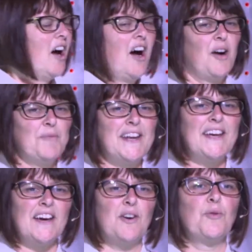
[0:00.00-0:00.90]
I'm going
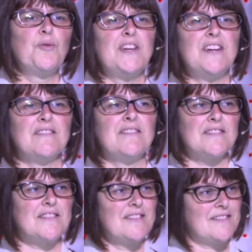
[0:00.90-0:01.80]
to get all the
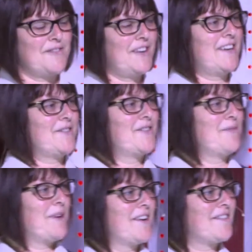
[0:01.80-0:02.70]
answers of how to do
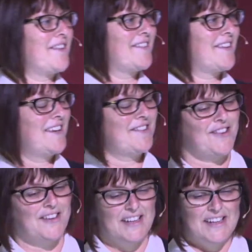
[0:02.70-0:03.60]

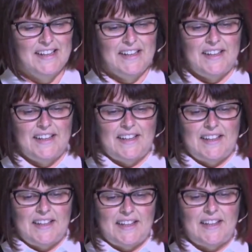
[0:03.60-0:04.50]
personalisation.
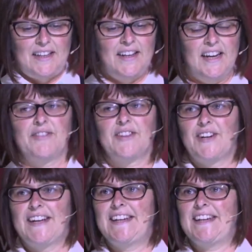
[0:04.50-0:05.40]
And I haven't got
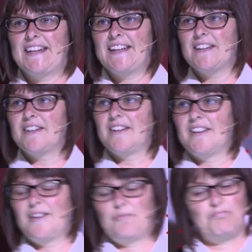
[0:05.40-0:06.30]
any yet,
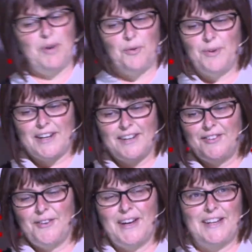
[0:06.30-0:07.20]
but we're going to
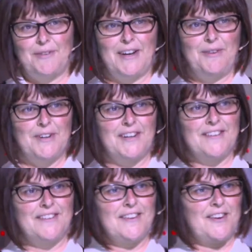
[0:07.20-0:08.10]
do it anyway. We're going to
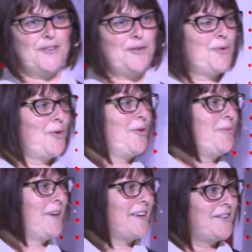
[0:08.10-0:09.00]
start small, and
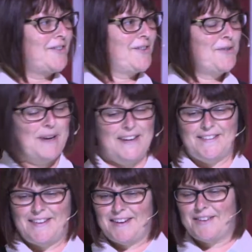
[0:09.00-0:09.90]
we're going to do the
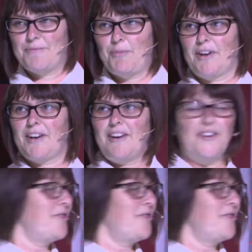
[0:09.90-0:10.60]
basics, but I can't do